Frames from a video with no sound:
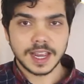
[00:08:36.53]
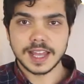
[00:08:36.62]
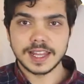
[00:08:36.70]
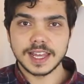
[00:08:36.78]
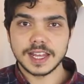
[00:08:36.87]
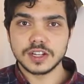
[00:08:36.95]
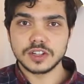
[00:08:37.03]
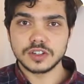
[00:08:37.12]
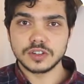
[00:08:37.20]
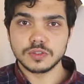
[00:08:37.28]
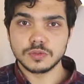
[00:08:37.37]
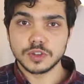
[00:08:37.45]
and then
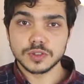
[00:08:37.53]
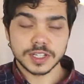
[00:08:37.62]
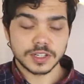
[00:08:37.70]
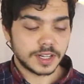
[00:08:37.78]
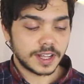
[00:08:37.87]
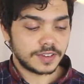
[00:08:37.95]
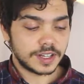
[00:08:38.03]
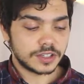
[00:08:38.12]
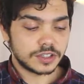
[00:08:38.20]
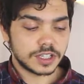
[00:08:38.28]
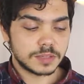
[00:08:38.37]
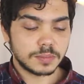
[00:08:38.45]
you're using your left hand,
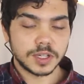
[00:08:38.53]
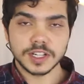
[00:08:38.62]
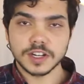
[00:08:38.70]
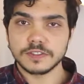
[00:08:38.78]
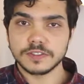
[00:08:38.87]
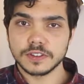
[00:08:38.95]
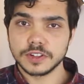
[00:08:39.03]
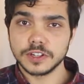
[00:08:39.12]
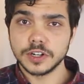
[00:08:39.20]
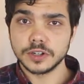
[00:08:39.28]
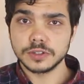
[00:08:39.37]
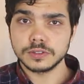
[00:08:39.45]
you're just pulling off the
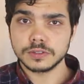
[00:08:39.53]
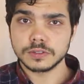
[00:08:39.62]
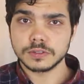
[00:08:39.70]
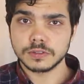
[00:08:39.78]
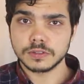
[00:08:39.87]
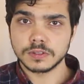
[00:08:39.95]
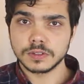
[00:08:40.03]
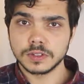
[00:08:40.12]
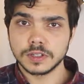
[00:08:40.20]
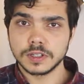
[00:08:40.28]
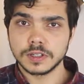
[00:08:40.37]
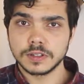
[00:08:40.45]
note,
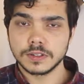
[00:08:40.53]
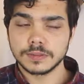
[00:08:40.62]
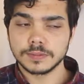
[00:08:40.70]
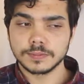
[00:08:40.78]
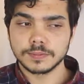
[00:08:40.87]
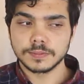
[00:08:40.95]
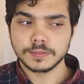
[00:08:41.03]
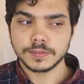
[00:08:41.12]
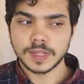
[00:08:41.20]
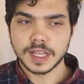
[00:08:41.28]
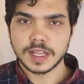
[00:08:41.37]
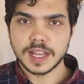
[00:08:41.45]

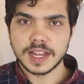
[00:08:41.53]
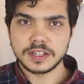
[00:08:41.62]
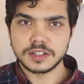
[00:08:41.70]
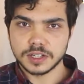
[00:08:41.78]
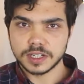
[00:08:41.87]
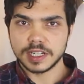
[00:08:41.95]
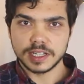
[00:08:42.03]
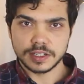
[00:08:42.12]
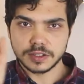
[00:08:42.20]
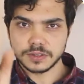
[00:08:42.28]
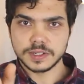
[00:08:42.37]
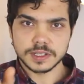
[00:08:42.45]
and then you can hear
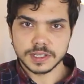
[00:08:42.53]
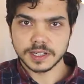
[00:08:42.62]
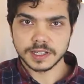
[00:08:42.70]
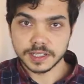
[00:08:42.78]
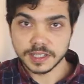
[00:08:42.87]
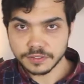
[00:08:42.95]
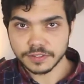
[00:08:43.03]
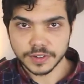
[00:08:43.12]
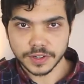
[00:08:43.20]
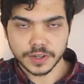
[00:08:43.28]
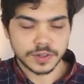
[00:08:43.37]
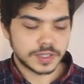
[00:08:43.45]
2 distinct
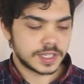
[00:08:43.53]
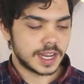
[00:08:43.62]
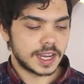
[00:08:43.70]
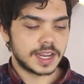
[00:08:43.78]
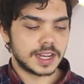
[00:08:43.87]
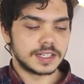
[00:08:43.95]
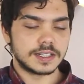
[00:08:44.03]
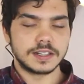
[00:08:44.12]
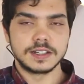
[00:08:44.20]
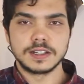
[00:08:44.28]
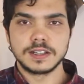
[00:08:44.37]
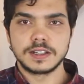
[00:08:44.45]
different notes, and
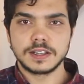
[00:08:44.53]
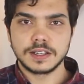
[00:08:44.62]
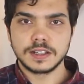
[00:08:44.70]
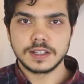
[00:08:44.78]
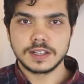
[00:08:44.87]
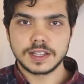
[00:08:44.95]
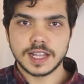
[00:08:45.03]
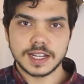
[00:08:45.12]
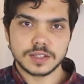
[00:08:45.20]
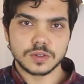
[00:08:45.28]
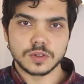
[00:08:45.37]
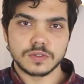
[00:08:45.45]

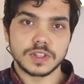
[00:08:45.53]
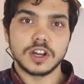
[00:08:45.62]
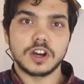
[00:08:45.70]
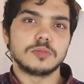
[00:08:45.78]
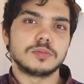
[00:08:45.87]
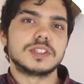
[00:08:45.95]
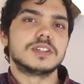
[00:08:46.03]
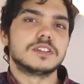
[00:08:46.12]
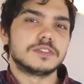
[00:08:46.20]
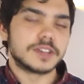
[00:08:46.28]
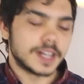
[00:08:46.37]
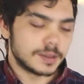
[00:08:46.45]
that's sort of the opposite
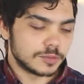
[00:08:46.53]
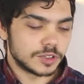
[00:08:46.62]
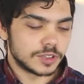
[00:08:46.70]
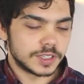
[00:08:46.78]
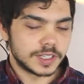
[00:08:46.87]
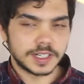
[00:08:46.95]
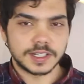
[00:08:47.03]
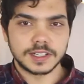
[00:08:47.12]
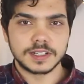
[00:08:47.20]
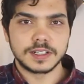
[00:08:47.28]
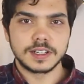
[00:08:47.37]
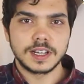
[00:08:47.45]
of a hammer-on,
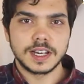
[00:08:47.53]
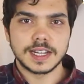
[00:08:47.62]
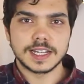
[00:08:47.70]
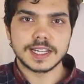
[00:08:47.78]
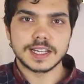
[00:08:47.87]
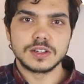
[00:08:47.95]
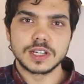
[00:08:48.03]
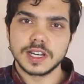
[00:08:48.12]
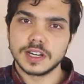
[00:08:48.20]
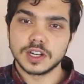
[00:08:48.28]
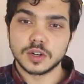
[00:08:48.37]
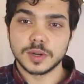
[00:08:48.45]
and that's how you
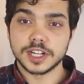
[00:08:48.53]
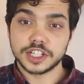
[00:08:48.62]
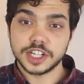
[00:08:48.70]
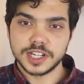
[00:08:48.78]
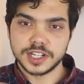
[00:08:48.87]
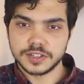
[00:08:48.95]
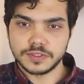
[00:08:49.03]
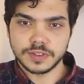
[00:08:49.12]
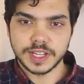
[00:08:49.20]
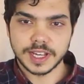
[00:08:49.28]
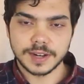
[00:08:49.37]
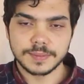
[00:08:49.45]
get a quick change for
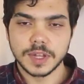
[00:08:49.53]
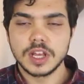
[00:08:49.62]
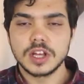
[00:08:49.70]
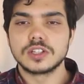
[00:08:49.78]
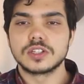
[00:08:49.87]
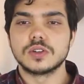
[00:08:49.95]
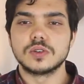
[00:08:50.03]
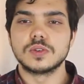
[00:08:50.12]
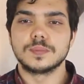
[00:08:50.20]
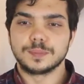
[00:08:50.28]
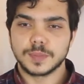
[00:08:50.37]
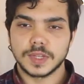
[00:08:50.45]
that.
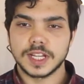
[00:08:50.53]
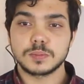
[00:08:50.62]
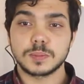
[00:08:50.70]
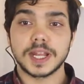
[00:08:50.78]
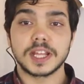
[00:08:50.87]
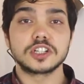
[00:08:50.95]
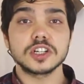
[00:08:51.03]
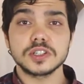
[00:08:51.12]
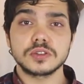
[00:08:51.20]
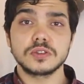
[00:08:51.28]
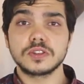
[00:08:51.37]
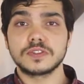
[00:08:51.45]
So let's play
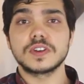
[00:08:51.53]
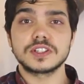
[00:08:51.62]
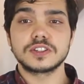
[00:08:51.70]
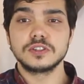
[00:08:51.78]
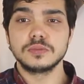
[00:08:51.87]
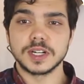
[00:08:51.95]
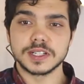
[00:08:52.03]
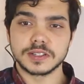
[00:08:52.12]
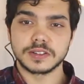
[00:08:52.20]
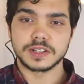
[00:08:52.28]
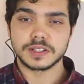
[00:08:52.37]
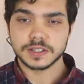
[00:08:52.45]
just through the first 2 bars
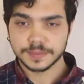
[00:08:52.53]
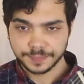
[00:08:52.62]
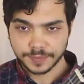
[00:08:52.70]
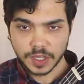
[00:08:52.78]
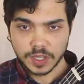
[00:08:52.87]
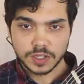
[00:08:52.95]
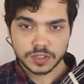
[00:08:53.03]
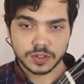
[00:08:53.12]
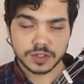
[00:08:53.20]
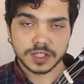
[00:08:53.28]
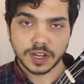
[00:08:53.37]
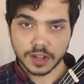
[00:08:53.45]
of this. So
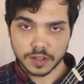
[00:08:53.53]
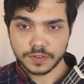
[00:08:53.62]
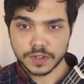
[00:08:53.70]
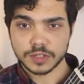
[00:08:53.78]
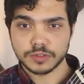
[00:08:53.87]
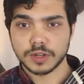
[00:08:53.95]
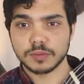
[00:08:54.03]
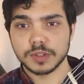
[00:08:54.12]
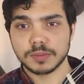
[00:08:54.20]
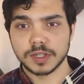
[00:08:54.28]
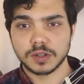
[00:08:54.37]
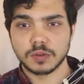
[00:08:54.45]
you're starting on the first fret
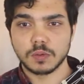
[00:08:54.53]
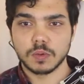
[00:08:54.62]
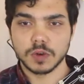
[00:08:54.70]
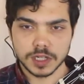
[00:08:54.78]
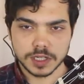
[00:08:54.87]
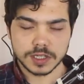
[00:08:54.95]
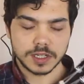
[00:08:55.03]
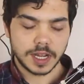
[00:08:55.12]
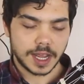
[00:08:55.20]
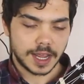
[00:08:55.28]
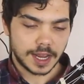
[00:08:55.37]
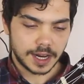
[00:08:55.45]
with me. 1
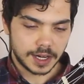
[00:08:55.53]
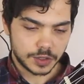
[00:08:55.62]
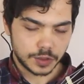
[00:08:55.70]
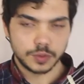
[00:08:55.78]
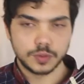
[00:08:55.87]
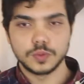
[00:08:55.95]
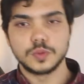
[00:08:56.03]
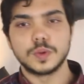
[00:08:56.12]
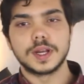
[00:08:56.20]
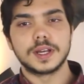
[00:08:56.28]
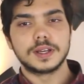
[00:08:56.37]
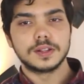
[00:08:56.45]
and 2
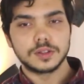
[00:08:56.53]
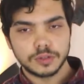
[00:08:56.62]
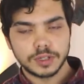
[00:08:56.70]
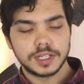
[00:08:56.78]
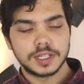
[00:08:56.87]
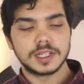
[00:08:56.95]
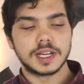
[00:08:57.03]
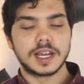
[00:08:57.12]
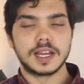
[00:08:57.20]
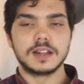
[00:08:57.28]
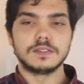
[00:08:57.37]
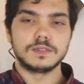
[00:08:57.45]
and 3
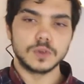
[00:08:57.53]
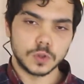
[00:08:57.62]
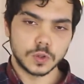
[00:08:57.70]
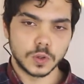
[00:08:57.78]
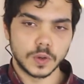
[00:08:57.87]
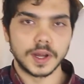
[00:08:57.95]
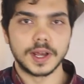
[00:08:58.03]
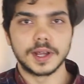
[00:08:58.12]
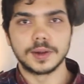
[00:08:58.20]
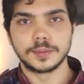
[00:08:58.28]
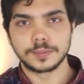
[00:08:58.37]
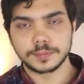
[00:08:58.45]
and 4
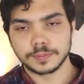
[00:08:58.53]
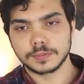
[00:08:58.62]
and...